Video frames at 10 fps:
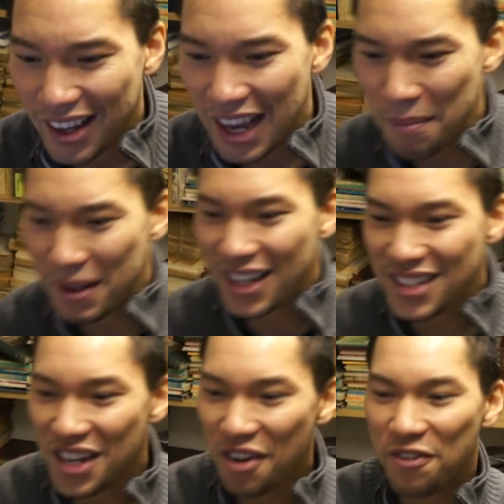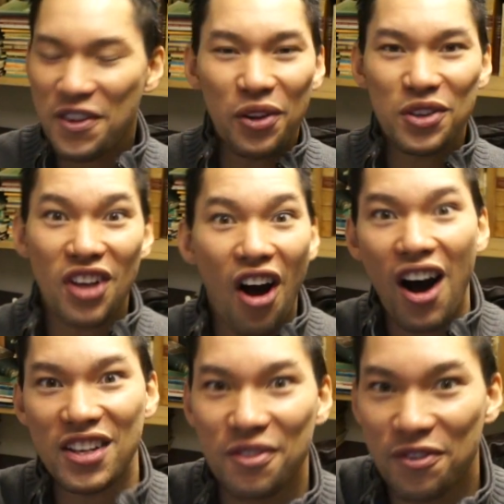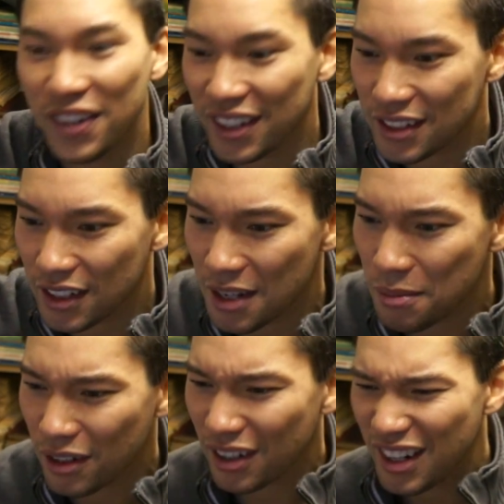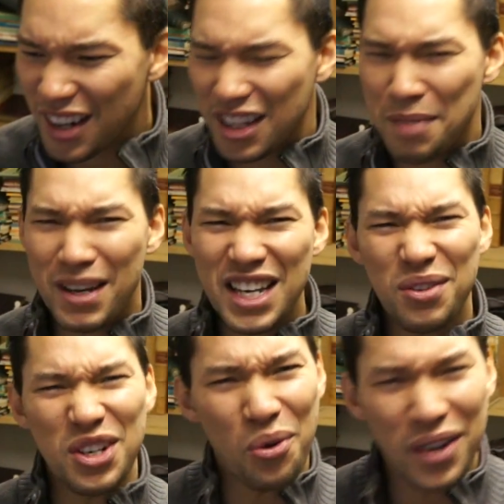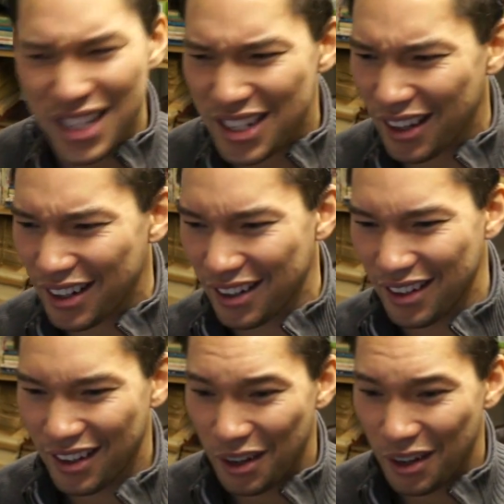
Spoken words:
And because they don't feel those awesome feelings anymore, they begin to annoy each other.